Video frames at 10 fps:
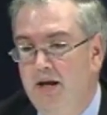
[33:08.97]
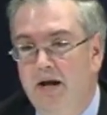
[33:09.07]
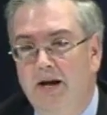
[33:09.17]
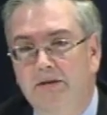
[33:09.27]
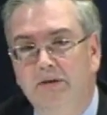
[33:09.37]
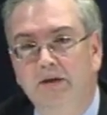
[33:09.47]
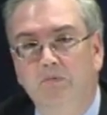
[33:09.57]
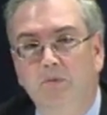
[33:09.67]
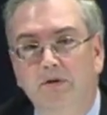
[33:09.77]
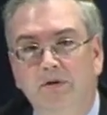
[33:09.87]
And I think
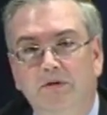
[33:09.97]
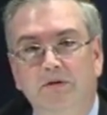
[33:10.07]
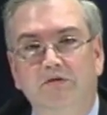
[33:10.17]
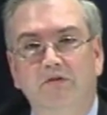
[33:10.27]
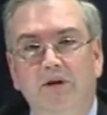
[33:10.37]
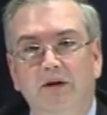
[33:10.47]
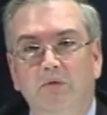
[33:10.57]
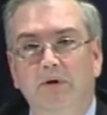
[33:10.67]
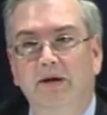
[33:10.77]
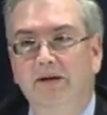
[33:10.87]
one of the things to take
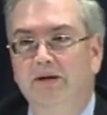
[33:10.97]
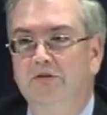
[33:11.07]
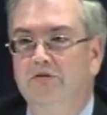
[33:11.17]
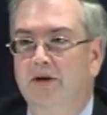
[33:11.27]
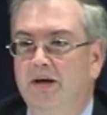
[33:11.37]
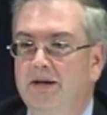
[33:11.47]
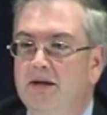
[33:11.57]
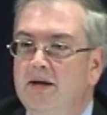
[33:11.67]
away is that